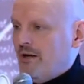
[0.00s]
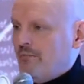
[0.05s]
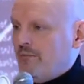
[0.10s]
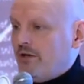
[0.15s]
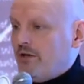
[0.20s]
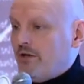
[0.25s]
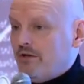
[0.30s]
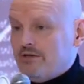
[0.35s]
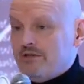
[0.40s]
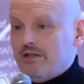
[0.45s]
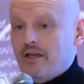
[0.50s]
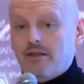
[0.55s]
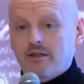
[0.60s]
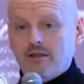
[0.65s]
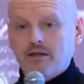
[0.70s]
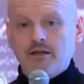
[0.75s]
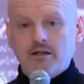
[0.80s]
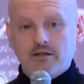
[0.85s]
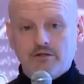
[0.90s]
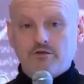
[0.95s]
because they
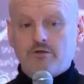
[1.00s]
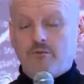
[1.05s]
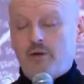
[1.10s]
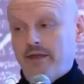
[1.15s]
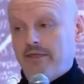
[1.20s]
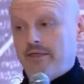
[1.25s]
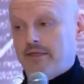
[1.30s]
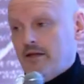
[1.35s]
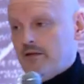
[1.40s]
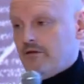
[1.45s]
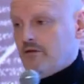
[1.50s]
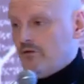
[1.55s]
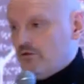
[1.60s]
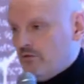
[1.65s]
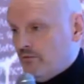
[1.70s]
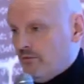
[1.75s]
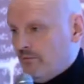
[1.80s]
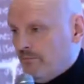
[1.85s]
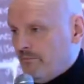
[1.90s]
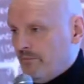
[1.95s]
think it's the right thing to
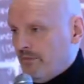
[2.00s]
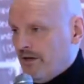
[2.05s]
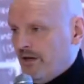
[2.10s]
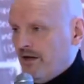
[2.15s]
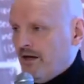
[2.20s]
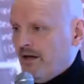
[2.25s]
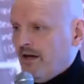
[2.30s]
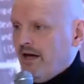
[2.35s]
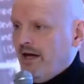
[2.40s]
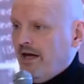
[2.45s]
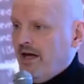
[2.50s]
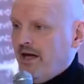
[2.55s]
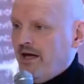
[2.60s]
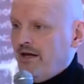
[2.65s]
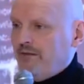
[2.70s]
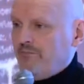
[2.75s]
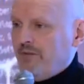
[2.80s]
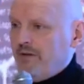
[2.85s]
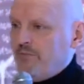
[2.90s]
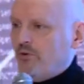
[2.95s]
do.
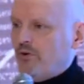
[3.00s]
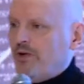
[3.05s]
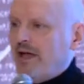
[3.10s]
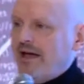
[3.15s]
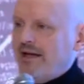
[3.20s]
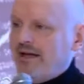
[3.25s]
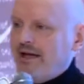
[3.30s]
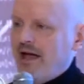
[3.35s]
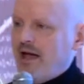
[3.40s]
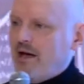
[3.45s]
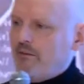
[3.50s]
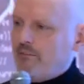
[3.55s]
And people like